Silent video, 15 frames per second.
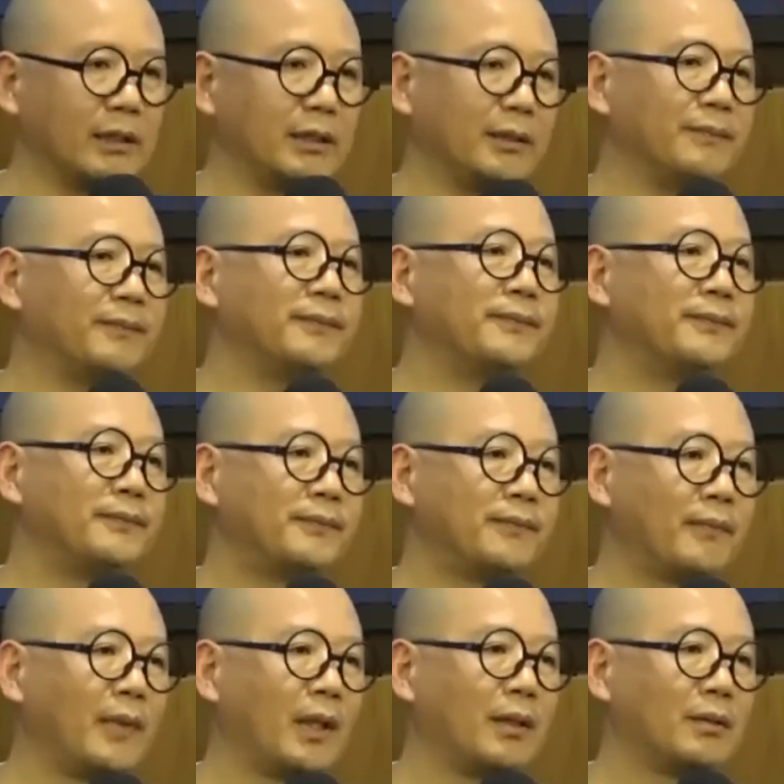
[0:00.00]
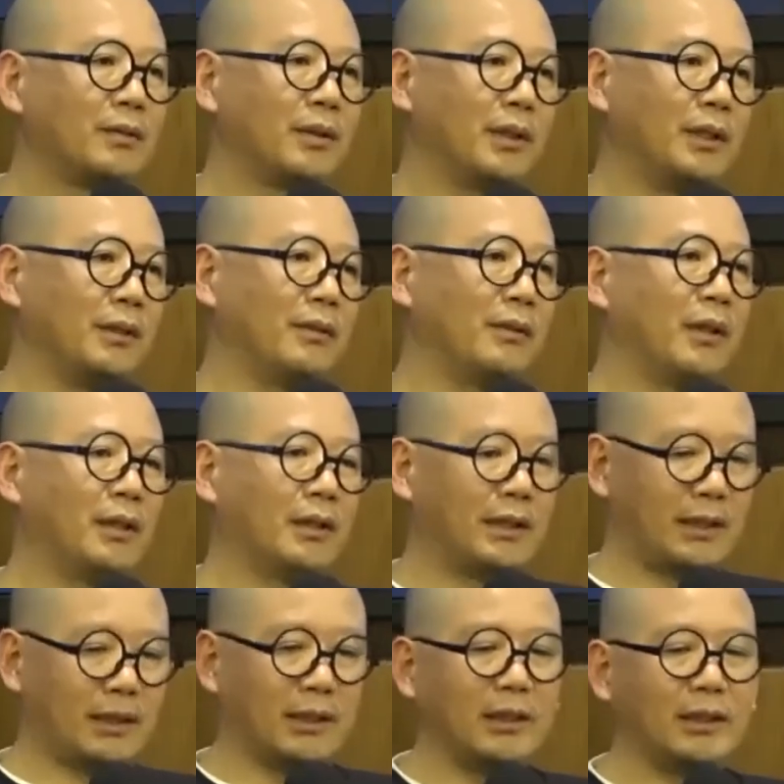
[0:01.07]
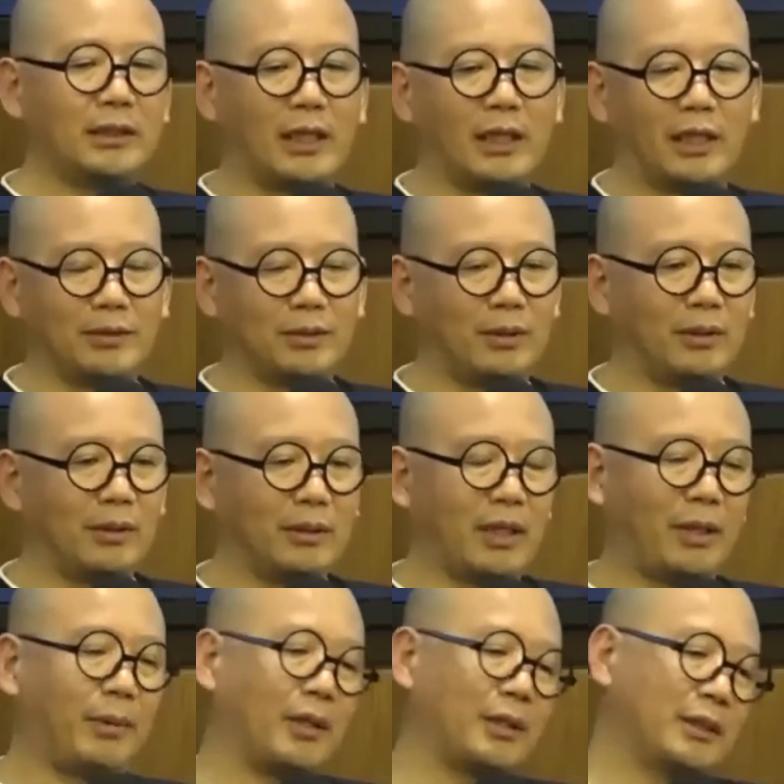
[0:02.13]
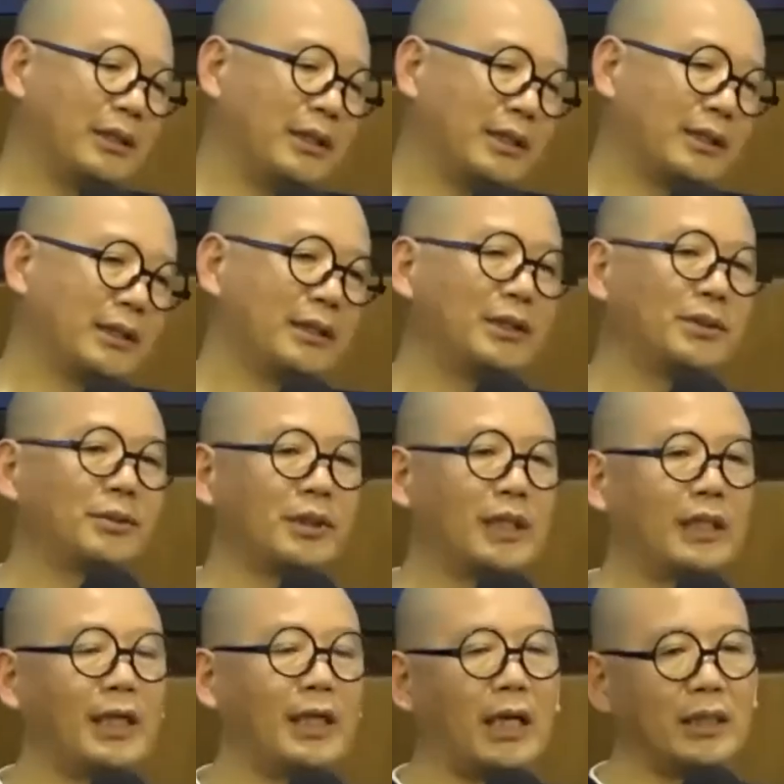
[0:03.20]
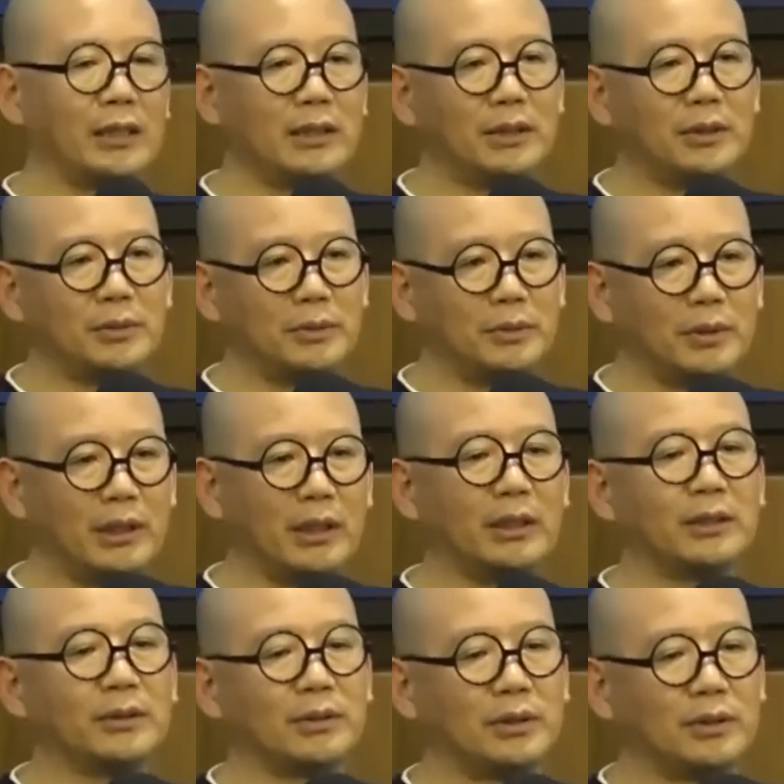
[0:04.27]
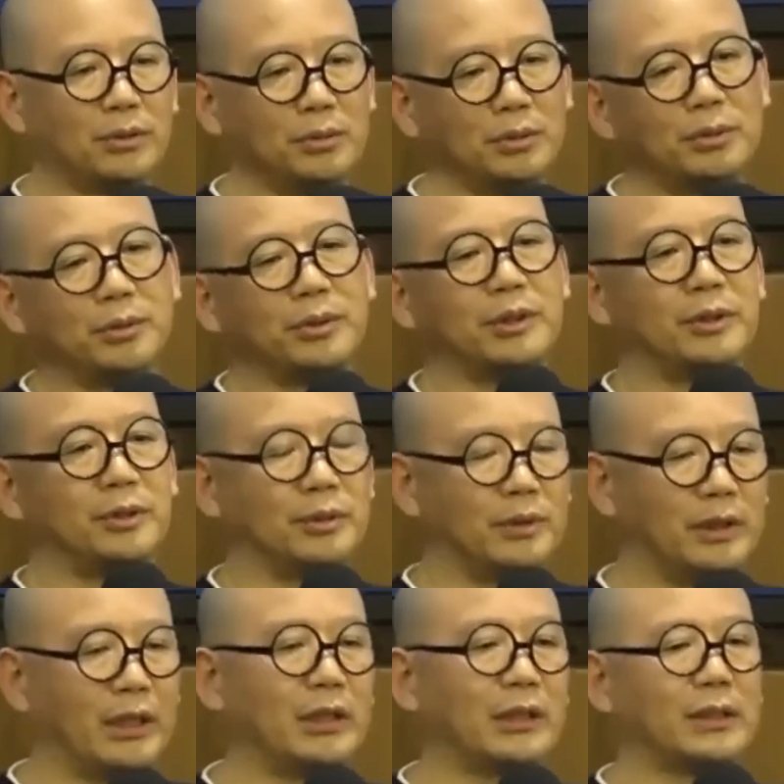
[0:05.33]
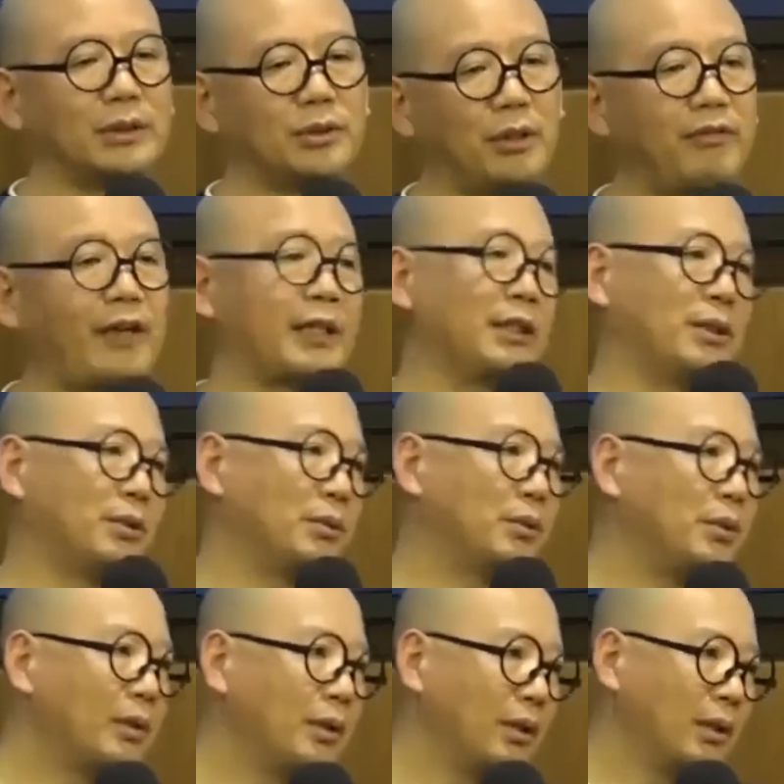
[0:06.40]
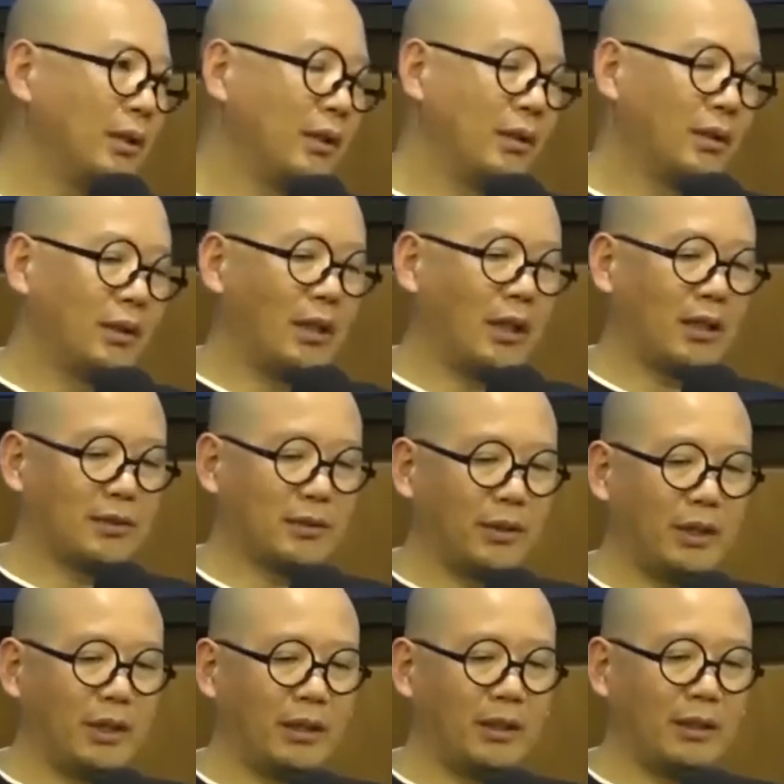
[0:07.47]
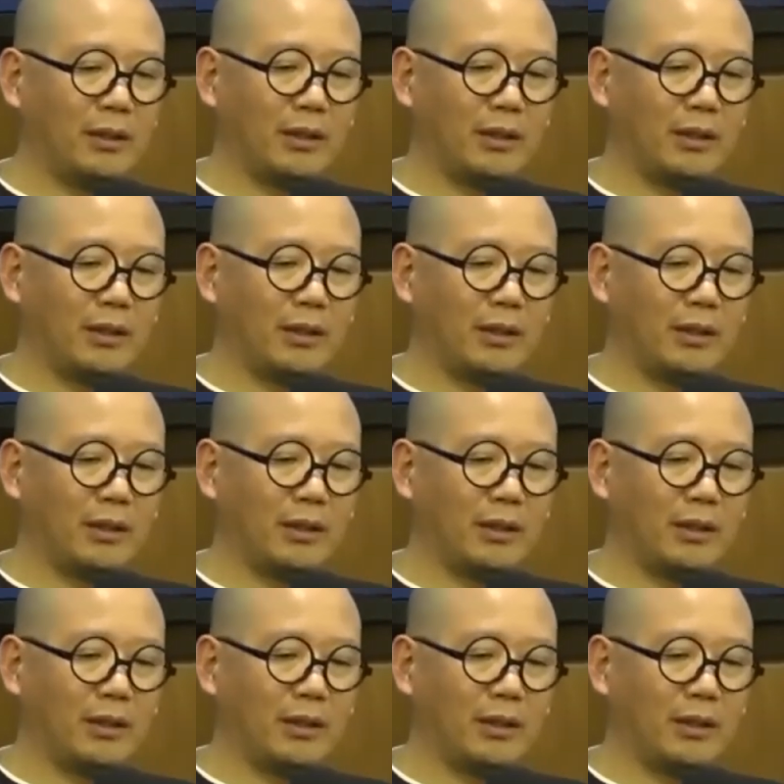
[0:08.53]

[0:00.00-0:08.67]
So here, our analysis, our research should be based on models and algorithms. For example, surrounded by different technologies.